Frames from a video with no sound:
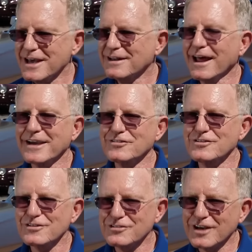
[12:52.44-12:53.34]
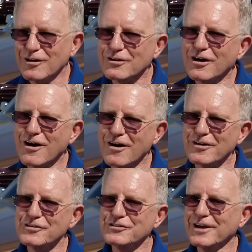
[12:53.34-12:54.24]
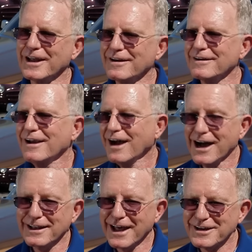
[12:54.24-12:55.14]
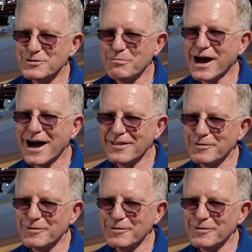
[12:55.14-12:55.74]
Ted likes to sell cars, and I like to buy